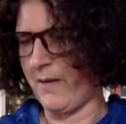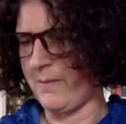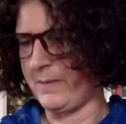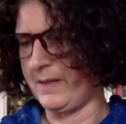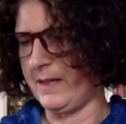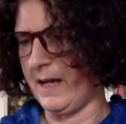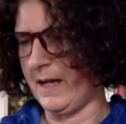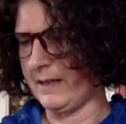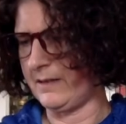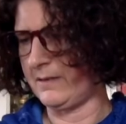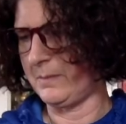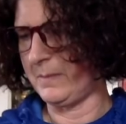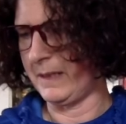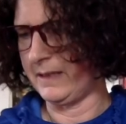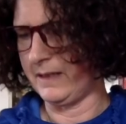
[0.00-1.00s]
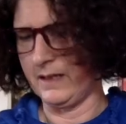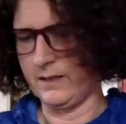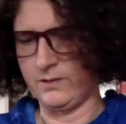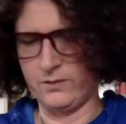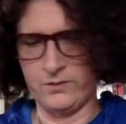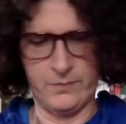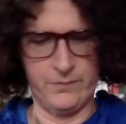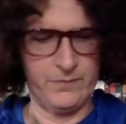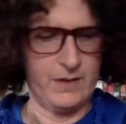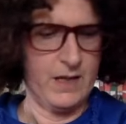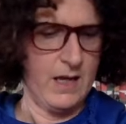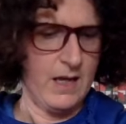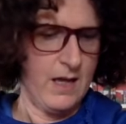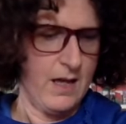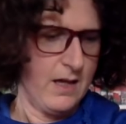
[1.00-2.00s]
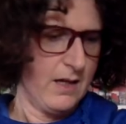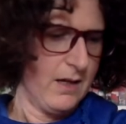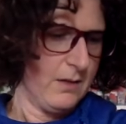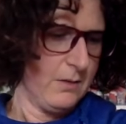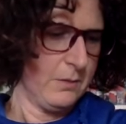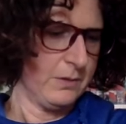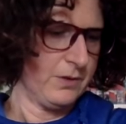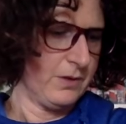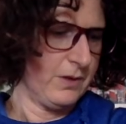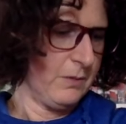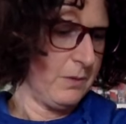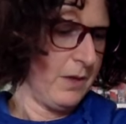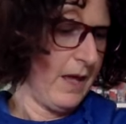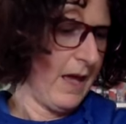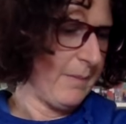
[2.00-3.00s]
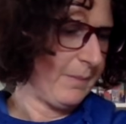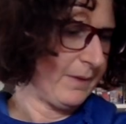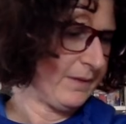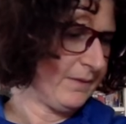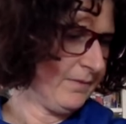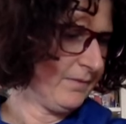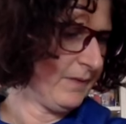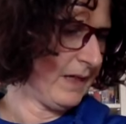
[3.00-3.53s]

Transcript: me nuts, but I don't know. We'll see what happens.